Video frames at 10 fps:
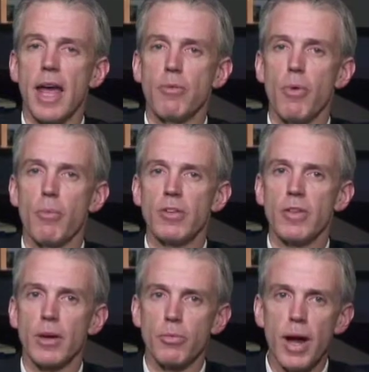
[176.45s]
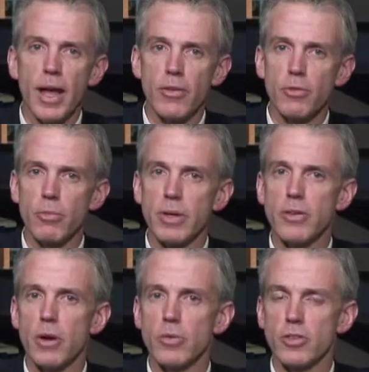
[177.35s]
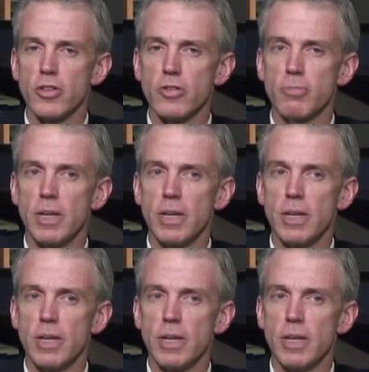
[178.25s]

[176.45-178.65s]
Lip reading: And when we say rest, we don't just